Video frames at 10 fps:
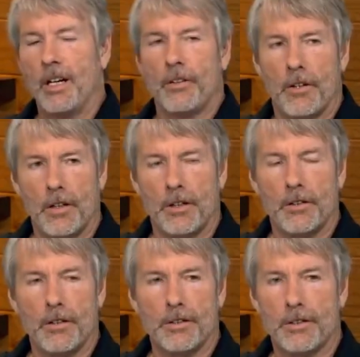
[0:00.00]

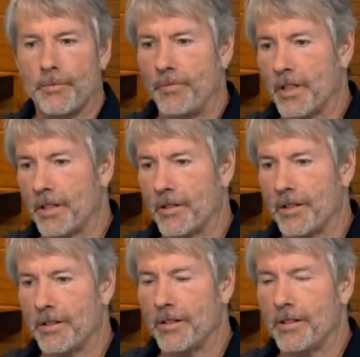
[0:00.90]
There's
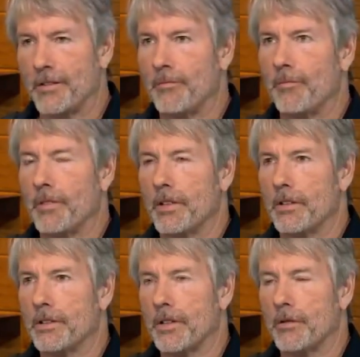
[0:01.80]

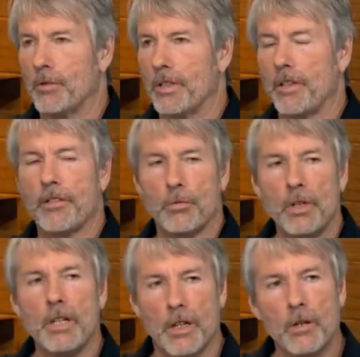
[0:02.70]
really
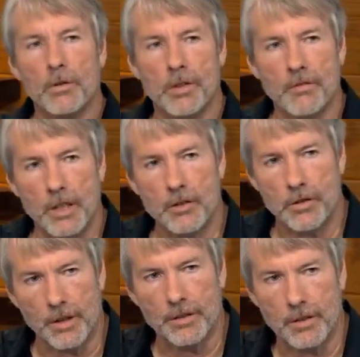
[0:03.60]
three nodes of
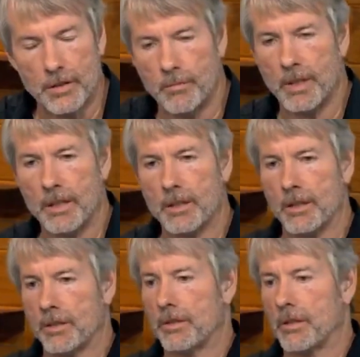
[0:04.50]
interest to make
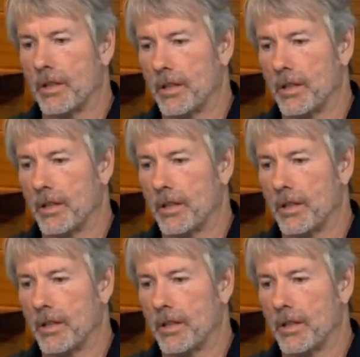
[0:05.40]
this